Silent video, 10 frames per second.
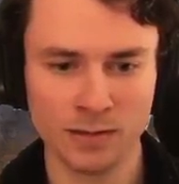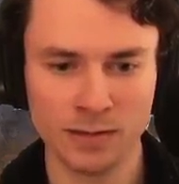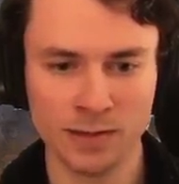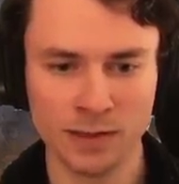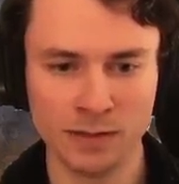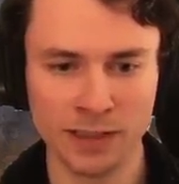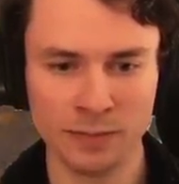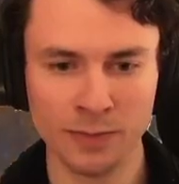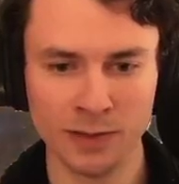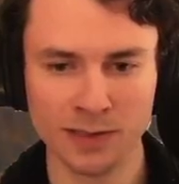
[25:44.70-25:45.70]
Good amount
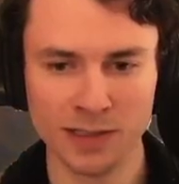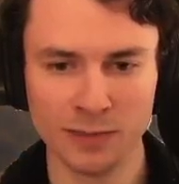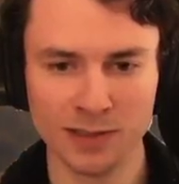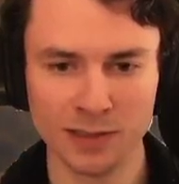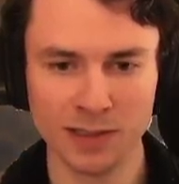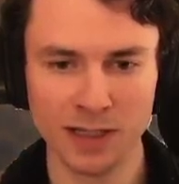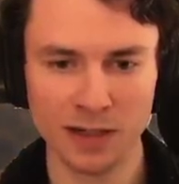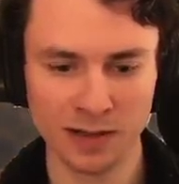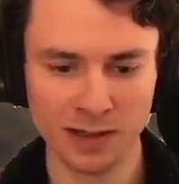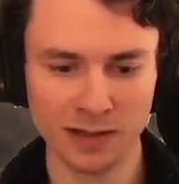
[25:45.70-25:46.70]
of burst damage on
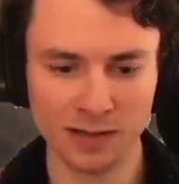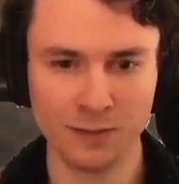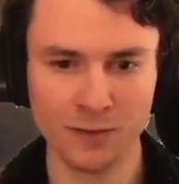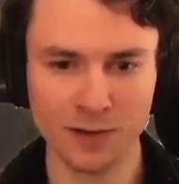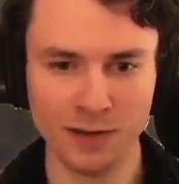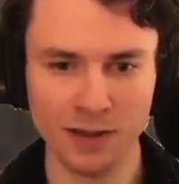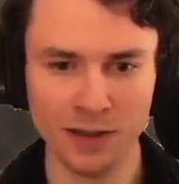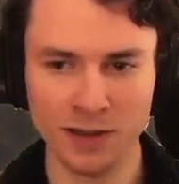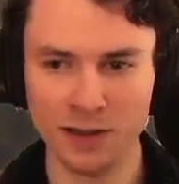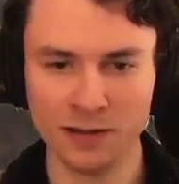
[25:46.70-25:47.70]
Kerrigan for
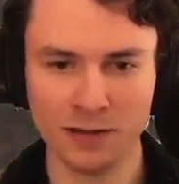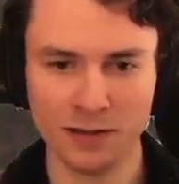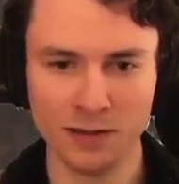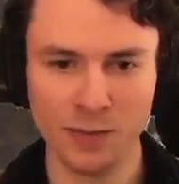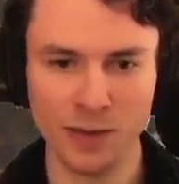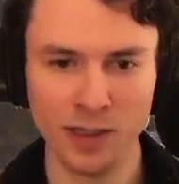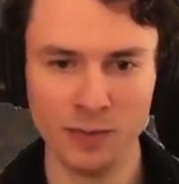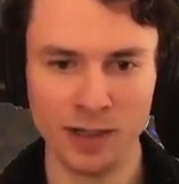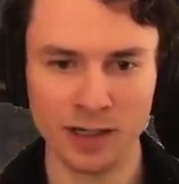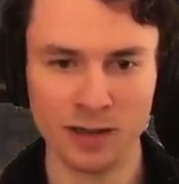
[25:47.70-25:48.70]
the
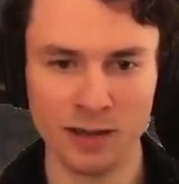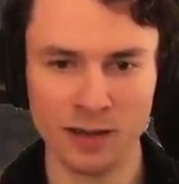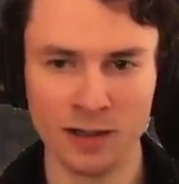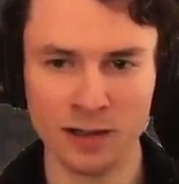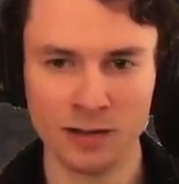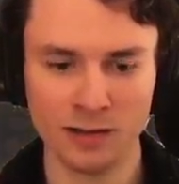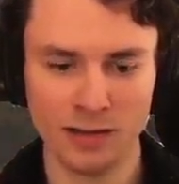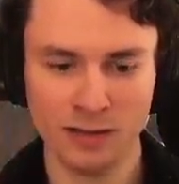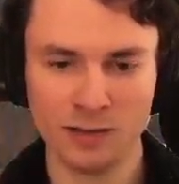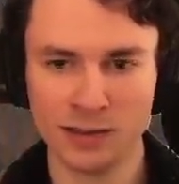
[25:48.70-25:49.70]
payback there.
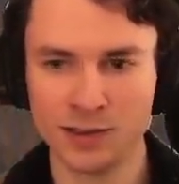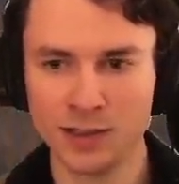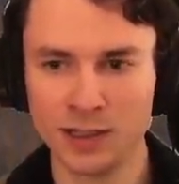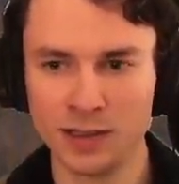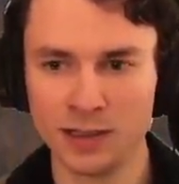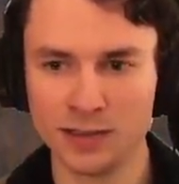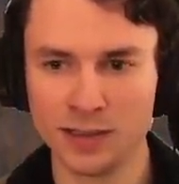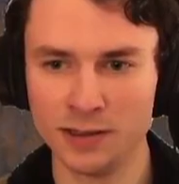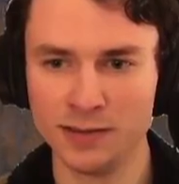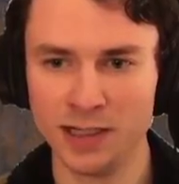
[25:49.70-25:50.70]
Gonna try and get to
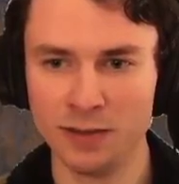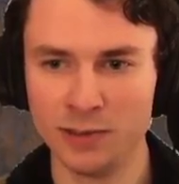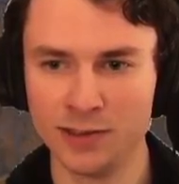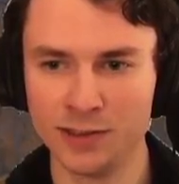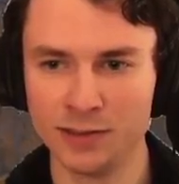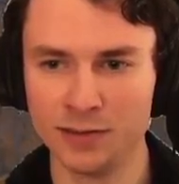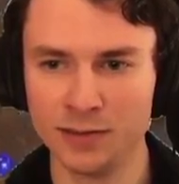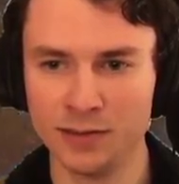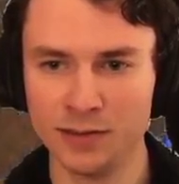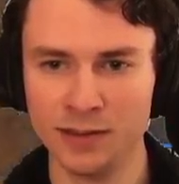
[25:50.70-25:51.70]
their damage
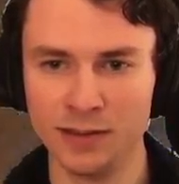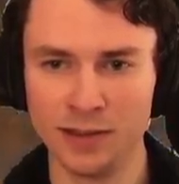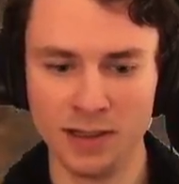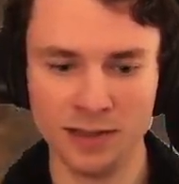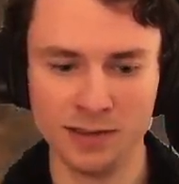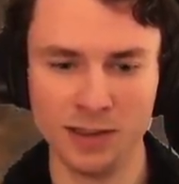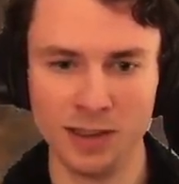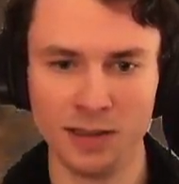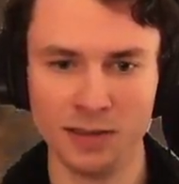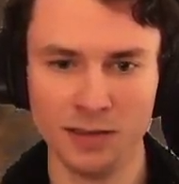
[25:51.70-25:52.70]
in Genji,